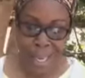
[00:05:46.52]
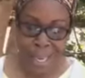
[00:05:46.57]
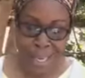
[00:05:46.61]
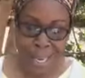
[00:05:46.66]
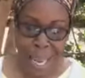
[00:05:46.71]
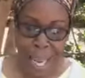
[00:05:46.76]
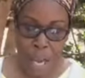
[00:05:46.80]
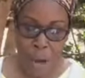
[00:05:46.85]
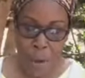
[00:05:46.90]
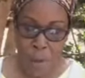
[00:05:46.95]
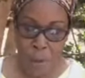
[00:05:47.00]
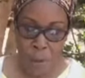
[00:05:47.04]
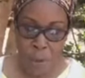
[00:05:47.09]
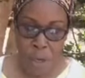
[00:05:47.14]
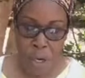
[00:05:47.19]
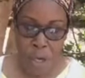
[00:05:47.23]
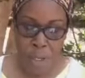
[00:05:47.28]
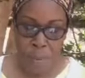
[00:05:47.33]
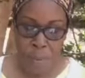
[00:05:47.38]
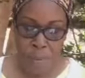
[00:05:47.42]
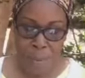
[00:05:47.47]
they
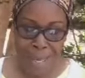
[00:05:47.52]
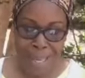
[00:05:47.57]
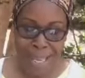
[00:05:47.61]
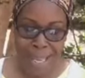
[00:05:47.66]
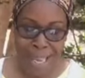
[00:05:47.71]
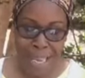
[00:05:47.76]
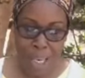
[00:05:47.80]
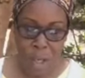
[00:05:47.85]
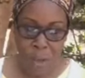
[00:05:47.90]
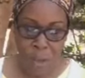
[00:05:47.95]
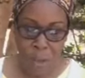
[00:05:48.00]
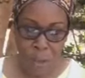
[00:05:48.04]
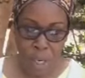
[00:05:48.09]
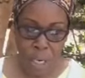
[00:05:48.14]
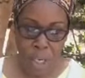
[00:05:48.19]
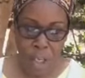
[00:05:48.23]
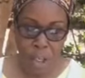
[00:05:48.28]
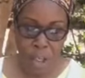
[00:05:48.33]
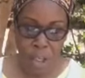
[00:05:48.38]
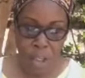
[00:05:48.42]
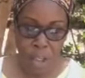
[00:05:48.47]
would be in
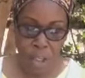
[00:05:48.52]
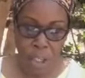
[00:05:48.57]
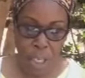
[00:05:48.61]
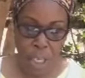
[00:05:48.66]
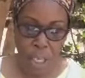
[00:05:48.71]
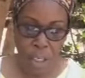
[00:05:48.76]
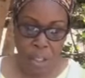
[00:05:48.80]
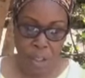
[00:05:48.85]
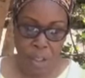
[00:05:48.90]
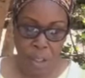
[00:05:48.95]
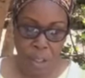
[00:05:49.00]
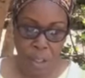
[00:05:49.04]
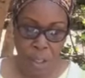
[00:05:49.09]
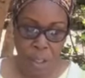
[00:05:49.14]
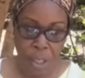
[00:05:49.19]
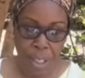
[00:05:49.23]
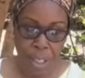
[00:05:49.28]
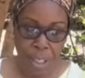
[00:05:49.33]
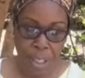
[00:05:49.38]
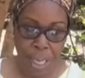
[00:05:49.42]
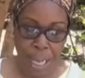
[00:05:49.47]
greater danger
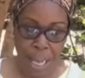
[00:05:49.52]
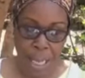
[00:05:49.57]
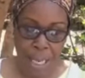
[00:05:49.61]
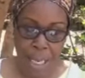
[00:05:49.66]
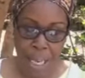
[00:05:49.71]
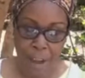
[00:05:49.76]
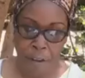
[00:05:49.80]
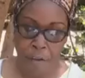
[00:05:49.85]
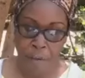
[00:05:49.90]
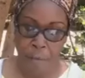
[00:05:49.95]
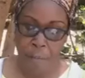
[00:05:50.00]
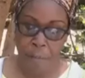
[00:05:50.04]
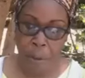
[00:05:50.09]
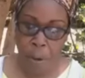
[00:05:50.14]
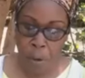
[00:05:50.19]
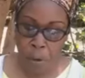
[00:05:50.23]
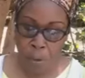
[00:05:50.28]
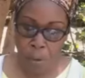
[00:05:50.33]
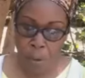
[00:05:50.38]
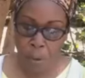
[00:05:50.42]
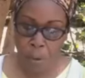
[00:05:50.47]
than if
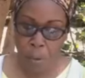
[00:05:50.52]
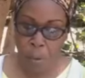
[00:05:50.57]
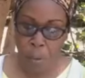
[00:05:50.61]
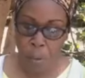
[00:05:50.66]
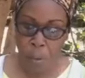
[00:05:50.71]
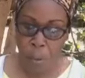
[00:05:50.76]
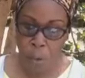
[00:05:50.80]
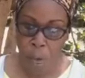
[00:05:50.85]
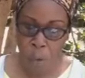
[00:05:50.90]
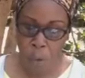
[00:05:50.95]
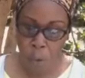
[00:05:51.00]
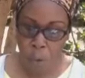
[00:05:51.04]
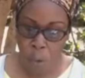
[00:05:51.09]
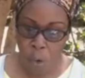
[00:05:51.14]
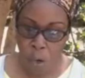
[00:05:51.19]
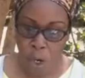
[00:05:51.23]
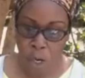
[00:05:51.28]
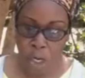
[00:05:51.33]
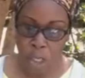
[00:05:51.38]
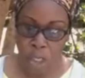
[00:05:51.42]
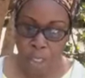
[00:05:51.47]
both
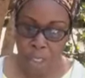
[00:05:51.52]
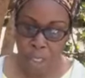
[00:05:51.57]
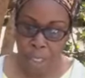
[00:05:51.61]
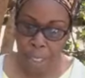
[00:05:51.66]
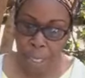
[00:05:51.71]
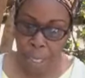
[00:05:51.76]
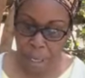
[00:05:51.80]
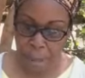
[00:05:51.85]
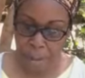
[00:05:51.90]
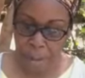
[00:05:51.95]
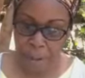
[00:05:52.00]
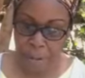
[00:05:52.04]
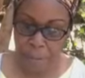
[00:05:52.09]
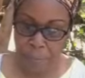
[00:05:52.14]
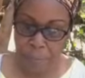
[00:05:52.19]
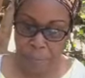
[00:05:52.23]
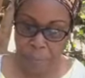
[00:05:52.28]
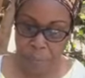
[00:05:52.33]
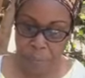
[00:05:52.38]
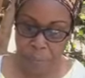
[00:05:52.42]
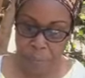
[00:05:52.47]
were together.
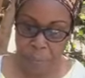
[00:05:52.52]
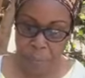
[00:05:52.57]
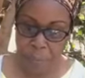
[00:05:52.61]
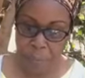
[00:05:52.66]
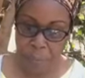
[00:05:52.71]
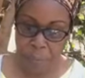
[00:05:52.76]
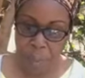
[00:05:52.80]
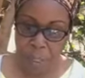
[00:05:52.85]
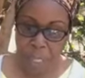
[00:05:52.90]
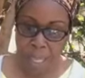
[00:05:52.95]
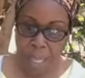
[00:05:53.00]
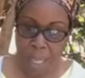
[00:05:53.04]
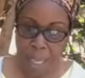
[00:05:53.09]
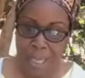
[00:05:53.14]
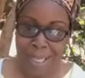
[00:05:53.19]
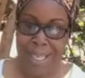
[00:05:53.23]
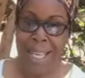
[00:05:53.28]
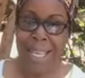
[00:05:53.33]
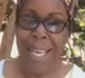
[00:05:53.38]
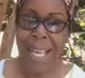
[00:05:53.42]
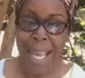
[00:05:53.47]

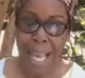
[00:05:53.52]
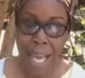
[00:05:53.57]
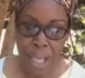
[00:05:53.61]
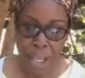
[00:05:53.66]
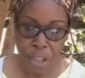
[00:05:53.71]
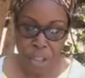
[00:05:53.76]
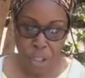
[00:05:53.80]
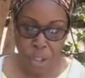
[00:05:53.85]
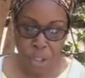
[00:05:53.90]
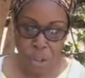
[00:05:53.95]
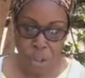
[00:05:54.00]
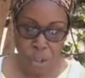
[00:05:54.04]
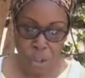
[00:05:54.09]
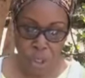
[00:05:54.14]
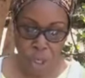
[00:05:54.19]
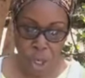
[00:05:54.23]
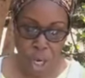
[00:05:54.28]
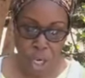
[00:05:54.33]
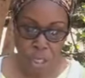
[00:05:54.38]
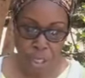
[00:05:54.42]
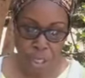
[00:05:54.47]
The angels
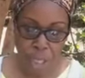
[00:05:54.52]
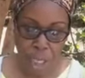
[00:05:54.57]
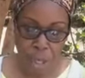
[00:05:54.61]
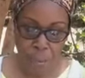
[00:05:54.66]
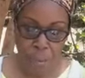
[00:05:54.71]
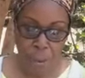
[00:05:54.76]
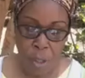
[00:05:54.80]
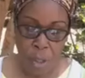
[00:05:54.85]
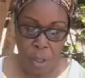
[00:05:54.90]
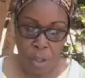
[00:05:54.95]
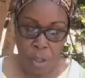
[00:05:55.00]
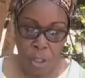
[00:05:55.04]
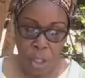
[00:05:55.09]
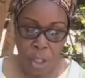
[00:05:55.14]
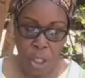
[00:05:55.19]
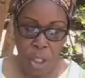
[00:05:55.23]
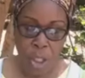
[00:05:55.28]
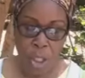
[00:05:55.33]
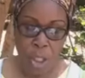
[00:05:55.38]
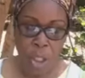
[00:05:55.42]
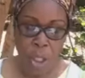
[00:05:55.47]
charged them to
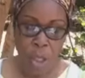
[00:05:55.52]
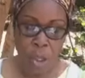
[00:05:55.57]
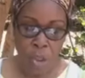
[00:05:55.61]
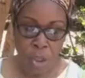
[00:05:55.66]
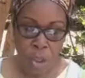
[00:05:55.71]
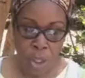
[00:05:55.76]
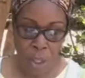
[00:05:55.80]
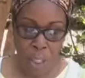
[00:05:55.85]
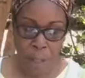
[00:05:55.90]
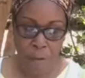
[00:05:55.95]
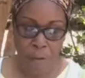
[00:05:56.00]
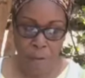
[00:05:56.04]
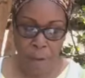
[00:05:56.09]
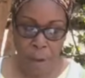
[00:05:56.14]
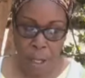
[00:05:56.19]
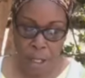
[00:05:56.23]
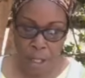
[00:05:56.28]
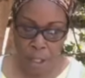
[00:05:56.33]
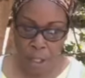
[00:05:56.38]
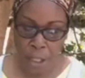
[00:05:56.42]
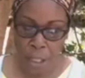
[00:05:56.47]
closely
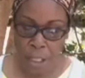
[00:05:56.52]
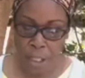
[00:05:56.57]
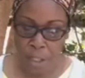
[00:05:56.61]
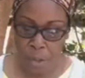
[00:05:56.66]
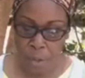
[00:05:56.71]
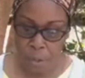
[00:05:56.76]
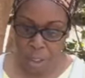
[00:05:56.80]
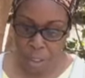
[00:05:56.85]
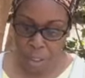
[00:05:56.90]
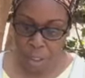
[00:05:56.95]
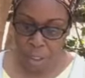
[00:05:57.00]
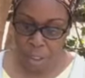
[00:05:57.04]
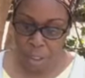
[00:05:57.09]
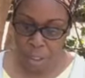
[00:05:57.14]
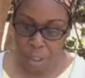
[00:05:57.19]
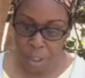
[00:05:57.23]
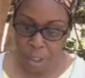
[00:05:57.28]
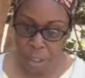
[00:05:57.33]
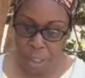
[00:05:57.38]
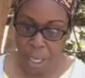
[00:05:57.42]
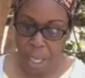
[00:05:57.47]
follow the
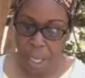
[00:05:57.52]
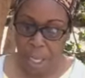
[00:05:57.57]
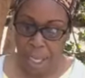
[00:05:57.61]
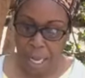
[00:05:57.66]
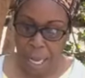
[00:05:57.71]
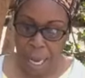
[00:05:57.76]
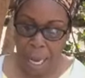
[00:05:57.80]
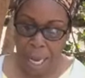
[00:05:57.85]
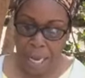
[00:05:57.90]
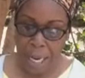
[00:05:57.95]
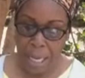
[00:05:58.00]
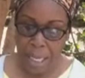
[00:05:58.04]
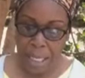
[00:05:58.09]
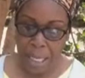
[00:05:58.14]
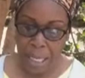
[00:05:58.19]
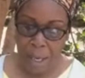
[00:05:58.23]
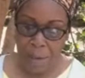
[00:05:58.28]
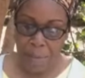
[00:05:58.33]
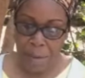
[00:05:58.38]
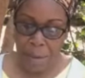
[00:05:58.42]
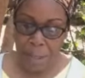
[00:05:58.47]
instructions God had
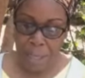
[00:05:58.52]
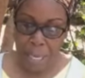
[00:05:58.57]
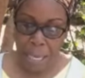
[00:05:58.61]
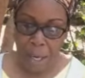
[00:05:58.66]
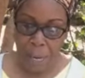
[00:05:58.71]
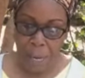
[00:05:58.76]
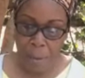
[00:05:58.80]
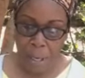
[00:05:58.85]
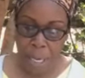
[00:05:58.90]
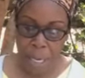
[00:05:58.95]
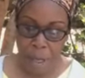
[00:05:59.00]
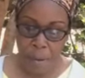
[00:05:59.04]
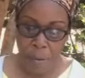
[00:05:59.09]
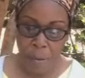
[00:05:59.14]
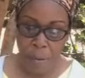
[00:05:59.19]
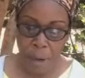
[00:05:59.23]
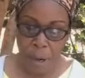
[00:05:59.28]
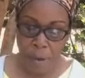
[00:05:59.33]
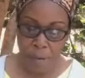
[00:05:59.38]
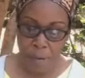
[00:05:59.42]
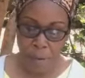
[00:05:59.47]
given them in
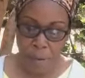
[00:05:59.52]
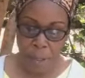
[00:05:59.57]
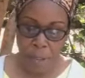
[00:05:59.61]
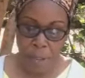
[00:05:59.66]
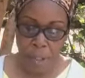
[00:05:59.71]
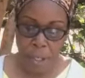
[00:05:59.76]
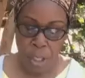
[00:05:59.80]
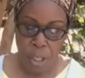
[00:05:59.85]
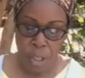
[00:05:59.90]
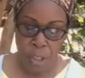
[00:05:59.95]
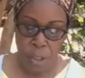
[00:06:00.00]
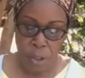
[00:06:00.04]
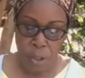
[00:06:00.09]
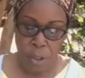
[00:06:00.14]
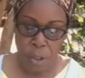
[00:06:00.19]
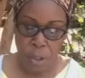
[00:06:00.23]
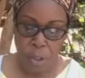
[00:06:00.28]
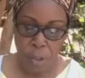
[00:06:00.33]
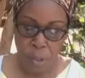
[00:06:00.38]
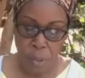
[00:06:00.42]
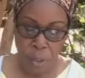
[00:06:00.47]
reference to
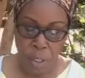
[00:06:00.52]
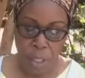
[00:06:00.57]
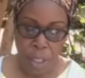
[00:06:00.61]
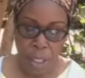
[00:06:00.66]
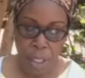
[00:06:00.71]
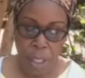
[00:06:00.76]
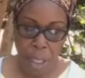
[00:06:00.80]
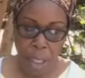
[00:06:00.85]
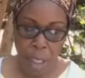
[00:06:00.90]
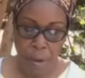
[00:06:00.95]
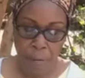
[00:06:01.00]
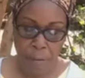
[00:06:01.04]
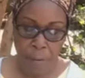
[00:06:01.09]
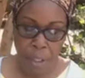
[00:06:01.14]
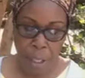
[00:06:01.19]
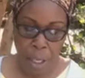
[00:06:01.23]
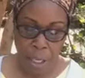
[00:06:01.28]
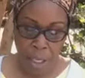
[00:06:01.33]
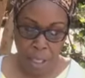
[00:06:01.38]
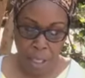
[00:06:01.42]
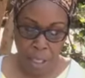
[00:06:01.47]
the tree of
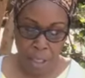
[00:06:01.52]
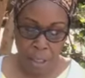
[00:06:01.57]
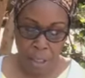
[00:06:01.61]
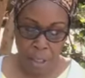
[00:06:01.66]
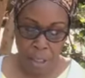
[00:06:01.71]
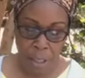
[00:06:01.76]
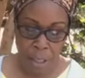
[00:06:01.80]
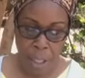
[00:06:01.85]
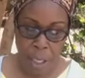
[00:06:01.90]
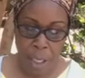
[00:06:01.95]
knowledge,